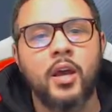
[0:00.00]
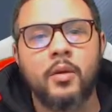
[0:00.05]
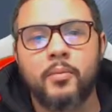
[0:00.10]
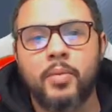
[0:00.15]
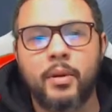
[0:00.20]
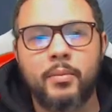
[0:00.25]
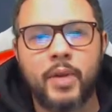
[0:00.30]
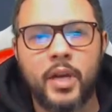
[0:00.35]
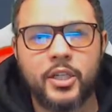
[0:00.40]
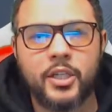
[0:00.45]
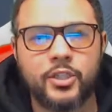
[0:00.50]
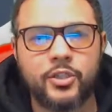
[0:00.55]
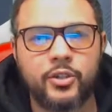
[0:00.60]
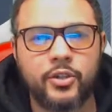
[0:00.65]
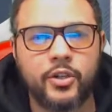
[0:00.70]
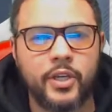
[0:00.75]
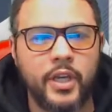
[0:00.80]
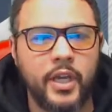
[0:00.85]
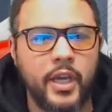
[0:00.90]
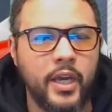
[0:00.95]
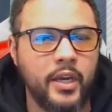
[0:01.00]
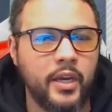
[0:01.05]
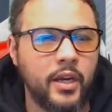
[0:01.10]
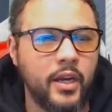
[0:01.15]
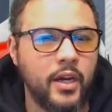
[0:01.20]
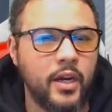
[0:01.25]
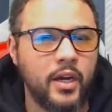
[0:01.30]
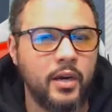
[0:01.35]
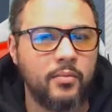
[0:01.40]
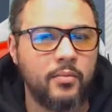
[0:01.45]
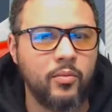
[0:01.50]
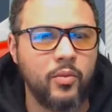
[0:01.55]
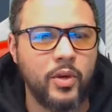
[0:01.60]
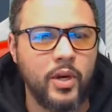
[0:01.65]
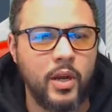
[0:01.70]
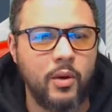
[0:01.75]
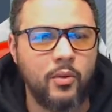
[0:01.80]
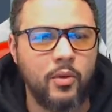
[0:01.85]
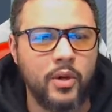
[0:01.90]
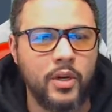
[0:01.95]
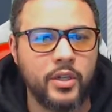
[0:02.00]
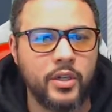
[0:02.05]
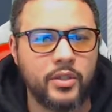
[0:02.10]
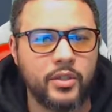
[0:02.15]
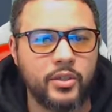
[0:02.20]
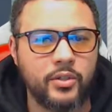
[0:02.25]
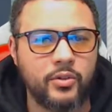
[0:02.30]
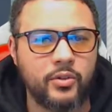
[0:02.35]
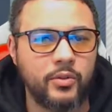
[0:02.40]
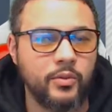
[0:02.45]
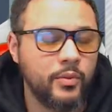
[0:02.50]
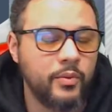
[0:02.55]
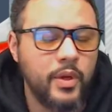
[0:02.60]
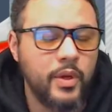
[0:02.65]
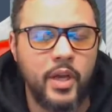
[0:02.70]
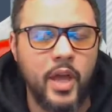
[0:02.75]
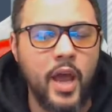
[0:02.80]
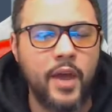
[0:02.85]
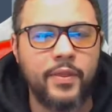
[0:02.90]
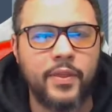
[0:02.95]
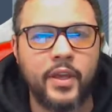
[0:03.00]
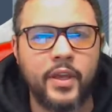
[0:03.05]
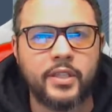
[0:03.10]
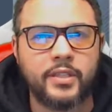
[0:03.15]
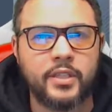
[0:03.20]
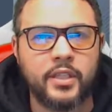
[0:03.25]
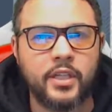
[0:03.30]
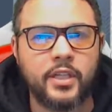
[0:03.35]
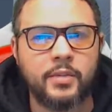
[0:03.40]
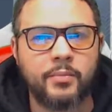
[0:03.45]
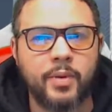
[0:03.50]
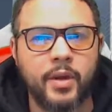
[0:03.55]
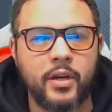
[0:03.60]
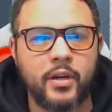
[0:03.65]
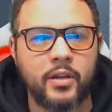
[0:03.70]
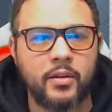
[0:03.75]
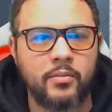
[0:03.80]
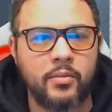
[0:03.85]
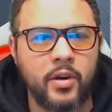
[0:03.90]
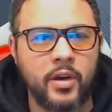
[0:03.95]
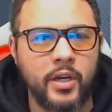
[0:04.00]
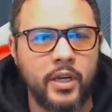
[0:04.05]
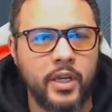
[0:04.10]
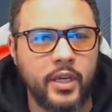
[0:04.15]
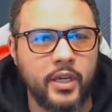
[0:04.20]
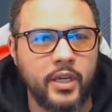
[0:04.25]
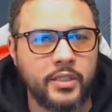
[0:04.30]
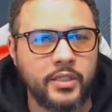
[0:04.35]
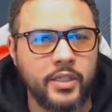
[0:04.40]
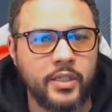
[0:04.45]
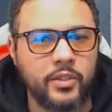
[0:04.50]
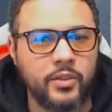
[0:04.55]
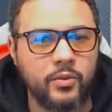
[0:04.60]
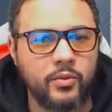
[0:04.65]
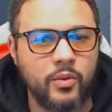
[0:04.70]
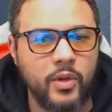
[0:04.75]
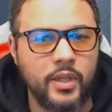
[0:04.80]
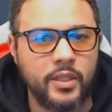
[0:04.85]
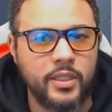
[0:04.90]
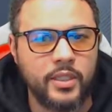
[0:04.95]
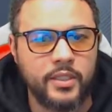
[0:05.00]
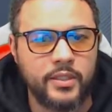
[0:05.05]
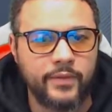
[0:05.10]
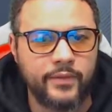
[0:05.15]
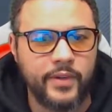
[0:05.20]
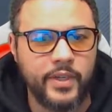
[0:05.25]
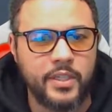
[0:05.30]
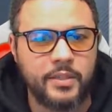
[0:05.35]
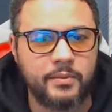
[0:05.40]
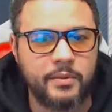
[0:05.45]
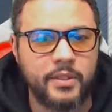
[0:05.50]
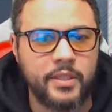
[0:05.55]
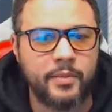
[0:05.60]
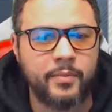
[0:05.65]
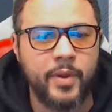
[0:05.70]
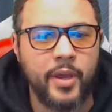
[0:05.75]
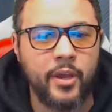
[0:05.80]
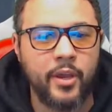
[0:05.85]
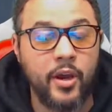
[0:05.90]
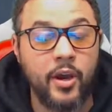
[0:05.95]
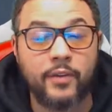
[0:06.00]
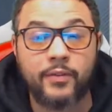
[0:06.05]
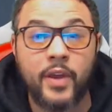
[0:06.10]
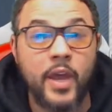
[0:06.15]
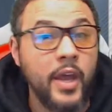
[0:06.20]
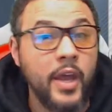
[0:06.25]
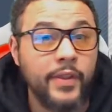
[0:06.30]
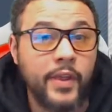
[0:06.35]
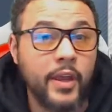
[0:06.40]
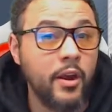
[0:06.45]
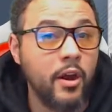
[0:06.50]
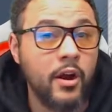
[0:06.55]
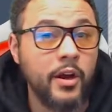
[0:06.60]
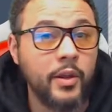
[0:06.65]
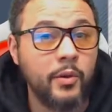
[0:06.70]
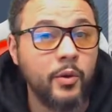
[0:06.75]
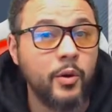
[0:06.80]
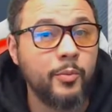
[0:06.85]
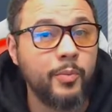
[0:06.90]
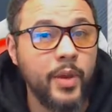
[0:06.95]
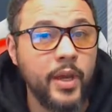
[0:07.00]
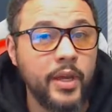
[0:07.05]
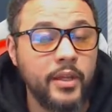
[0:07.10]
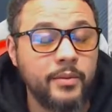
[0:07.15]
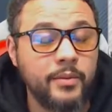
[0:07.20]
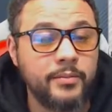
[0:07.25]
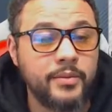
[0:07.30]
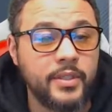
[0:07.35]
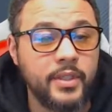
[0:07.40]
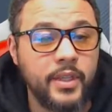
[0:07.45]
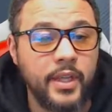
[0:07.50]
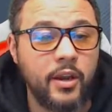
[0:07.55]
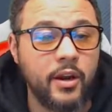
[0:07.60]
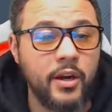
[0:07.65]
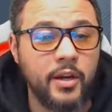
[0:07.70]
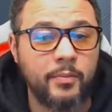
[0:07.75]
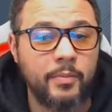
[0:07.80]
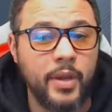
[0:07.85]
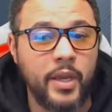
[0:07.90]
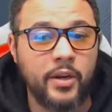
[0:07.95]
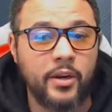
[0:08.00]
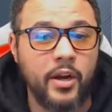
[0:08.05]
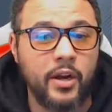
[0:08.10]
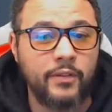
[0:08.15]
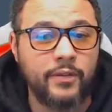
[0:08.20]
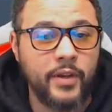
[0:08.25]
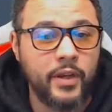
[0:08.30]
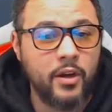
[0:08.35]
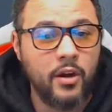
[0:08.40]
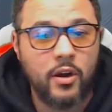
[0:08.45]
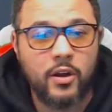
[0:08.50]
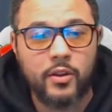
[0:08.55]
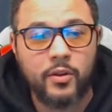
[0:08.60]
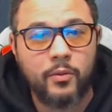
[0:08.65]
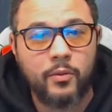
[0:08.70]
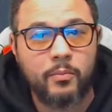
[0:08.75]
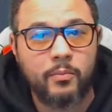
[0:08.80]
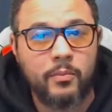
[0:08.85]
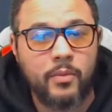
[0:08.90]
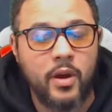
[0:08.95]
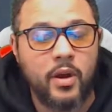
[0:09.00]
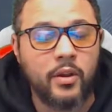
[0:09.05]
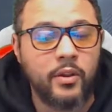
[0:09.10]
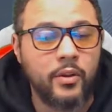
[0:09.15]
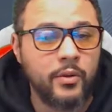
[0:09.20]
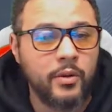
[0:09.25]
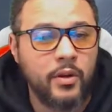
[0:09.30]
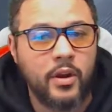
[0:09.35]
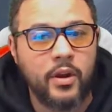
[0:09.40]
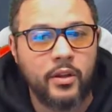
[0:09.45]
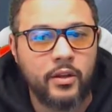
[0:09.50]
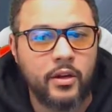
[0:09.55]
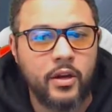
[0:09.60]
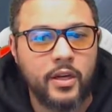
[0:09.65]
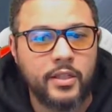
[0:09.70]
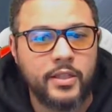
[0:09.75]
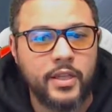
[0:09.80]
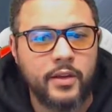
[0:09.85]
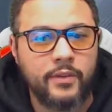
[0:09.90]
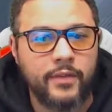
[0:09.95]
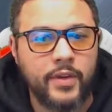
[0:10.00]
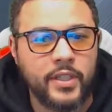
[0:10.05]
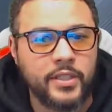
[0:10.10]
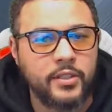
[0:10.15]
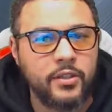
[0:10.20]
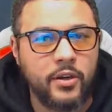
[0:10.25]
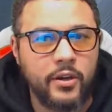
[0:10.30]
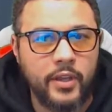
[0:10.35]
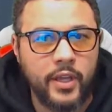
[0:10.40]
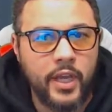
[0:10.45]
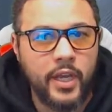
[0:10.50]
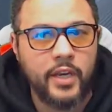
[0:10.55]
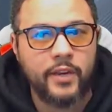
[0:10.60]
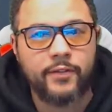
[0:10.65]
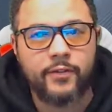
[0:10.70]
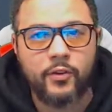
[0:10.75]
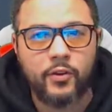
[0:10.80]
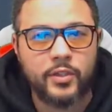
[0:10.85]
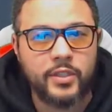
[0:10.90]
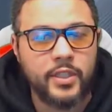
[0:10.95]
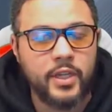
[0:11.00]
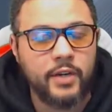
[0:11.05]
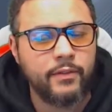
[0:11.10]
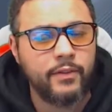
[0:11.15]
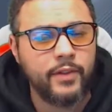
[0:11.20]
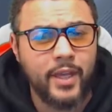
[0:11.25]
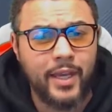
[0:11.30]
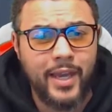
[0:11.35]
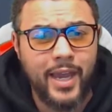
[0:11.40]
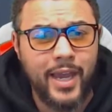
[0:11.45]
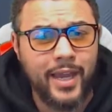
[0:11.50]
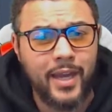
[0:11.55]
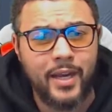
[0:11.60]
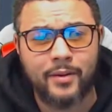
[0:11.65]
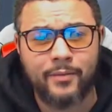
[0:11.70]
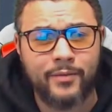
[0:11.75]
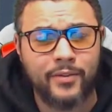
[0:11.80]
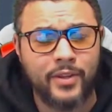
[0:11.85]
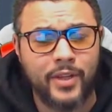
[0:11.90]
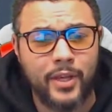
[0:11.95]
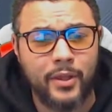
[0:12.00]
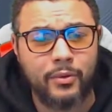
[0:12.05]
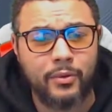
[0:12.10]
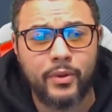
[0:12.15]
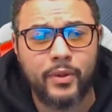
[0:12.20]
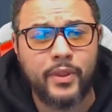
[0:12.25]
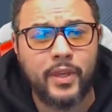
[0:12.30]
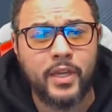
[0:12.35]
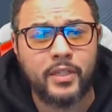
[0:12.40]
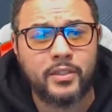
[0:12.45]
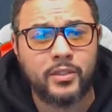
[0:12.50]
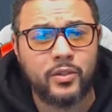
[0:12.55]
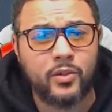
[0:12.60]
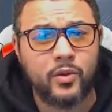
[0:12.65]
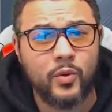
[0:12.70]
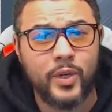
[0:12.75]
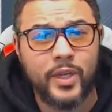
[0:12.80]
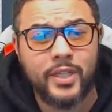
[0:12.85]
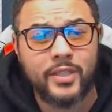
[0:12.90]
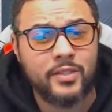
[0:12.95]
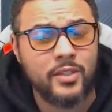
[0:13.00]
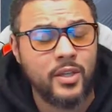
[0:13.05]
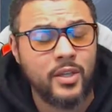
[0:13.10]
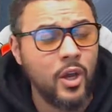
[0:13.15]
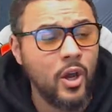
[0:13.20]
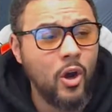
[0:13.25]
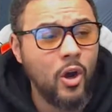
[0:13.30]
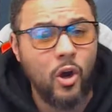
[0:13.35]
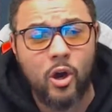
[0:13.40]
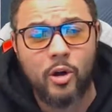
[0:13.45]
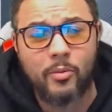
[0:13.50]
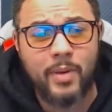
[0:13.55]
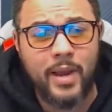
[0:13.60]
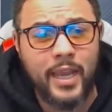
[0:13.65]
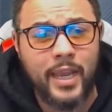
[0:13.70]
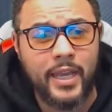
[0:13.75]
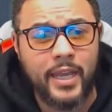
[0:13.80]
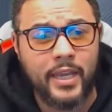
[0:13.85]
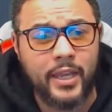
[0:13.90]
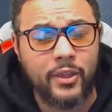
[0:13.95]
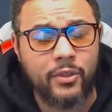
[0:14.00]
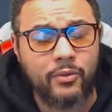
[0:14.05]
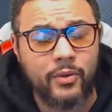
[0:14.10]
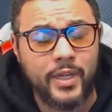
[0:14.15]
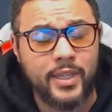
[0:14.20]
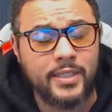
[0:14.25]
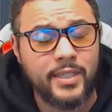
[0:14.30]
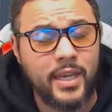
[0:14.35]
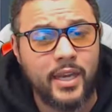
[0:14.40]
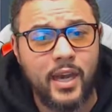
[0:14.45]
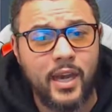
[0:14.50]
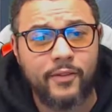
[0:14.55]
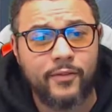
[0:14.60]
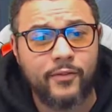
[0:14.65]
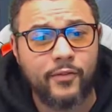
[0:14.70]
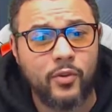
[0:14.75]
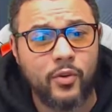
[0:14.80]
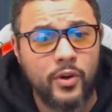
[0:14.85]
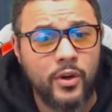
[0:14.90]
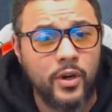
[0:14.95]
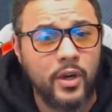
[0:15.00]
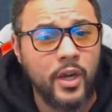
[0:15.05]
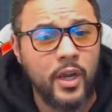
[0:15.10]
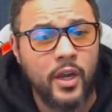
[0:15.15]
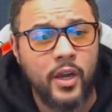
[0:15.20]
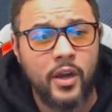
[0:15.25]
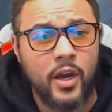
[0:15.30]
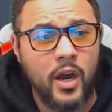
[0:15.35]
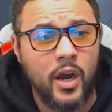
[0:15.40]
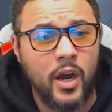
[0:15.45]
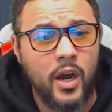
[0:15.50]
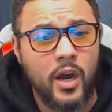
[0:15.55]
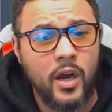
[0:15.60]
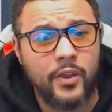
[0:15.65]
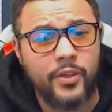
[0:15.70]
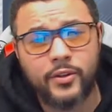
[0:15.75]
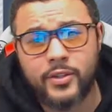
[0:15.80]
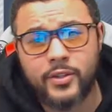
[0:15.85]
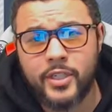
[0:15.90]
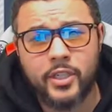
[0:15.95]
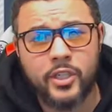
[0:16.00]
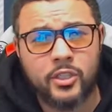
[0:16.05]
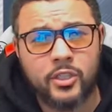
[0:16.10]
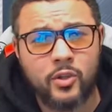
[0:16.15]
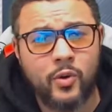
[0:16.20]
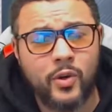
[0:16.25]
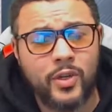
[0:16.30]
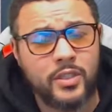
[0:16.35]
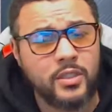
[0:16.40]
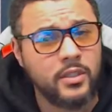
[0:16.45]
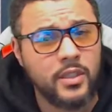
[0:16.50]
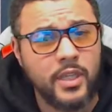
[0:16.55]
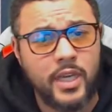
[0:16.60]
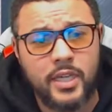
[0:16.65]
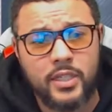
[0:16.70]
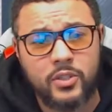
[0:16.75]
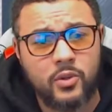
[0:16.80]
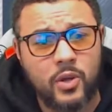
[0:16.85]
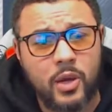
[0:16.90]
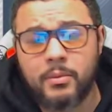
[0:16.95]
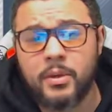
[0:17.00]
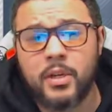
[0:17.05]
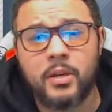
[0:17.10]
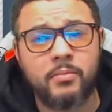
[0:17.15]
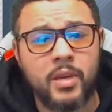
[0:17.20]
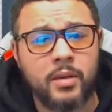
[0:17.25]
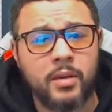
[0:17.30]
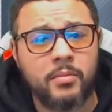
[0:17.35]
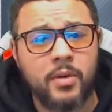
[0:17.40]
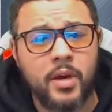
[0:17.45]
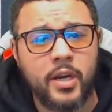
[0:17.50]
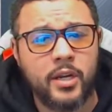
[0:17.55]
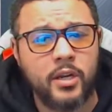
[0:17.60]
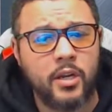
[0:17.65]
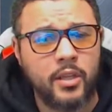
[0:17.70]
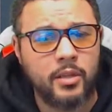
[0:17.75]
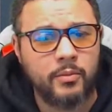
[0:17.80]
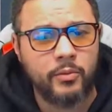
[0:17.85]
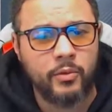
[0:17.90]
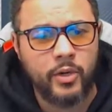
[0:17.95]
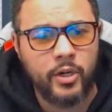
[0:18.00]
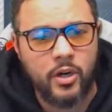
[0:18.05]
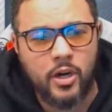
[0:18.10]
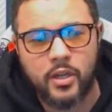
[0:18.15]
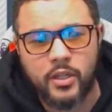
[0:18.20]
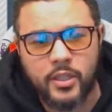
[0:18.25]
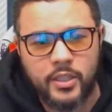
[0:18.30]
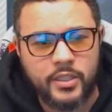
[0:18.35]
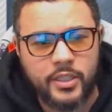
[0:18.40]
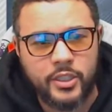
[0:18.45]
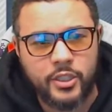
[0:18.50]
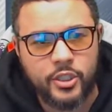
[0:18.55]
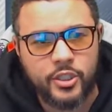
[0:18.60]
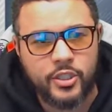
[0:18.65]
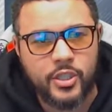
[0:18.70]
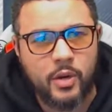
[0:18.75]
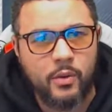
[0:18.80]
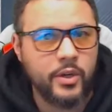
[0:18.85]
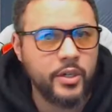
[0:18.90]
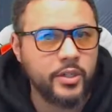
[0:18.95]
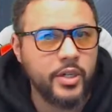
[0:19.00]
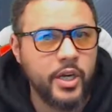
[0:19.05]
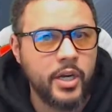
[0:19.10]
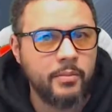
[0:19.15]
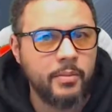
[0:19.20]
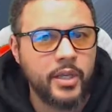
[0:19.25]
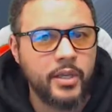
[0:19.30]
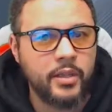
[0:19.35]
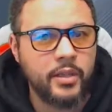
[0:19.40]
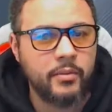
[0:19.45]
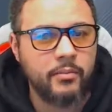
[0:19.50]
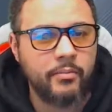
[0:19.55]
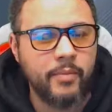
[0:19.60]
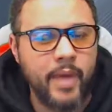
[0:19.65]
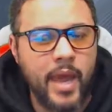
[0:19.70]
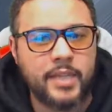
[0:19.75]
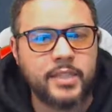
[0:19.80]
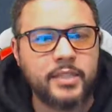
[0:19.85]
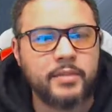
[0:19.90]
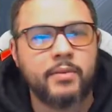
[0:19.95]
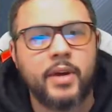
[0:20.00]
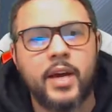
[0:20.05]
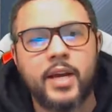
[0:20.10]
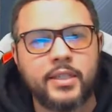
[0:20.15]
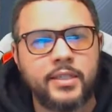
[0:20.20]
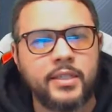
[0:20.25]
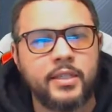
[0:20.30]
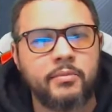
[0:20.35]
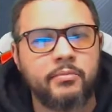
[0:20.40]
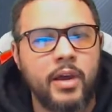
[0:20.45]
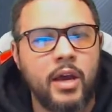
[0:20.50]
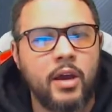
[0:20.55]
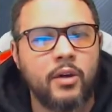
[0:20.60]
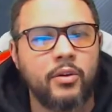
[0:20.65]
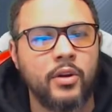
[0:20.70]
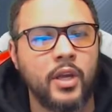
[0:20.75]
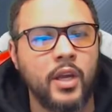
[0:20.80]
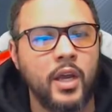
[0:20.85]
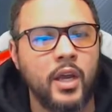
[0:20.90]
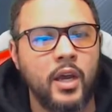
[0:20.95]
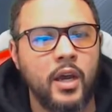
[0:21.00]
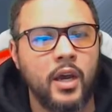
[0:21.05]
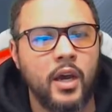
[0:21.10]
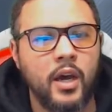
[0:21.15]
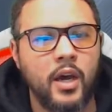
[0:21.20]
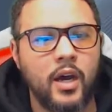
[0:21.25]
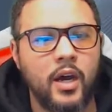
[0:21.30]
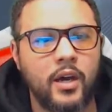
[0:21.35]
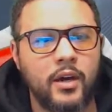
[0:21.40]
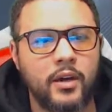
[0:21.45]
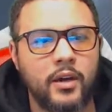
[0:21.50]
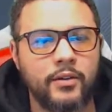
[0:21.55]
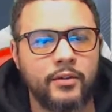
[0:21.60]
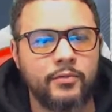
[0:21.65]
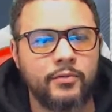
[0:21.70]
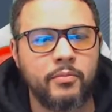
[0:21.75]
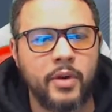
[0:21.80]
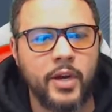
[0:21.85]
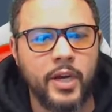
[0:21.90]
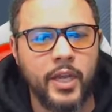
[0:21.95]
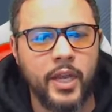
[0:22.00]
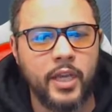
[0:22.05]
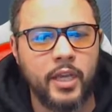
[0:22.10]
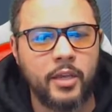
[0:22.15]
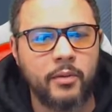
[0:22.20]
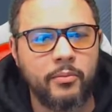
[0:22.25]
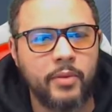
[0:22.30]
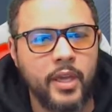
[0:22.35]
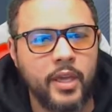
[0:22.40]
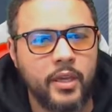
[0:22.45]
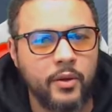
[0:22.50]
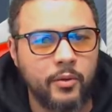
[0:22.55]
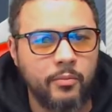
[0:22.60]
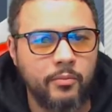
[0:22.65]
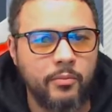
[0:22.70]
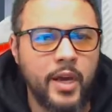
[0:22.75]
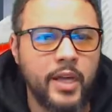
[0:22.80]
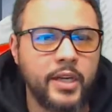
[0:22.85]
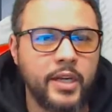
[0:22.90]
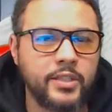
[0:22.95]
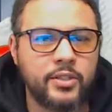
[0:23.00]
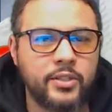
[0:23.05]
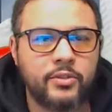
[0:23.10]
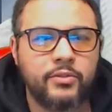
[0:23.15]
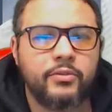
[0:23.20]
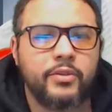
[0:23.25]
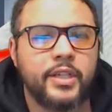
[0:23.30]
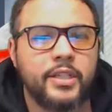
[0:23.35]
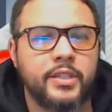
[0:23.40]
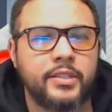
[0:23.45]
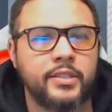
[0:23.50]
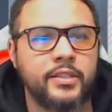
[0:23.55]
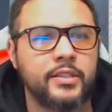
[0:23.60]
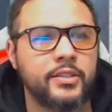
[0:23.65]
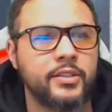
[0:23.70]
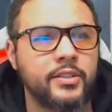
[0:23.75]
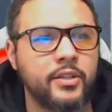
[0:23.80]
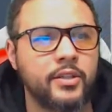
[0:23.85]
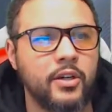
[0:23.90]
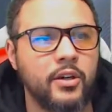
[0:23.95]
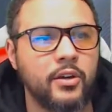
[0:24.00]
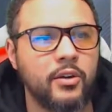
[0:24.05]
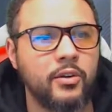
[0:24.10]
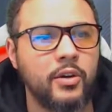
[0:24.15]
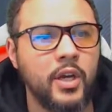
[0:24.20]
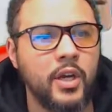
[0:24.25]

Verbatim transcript: I'm not sure yet um, what I want to do. I think it's going to depend on the market because I do want these investments to pay off. They already will pay them. So they already paid off like all the all the all the cards I invested, all the 84s and everything. I got them for like 3,000 coins. All my 83s I got for uh, 1300 coins or less. So I'm going to make money on them regardless. It's just I want to try to make the maximize the amount of money I can make minus the risk. So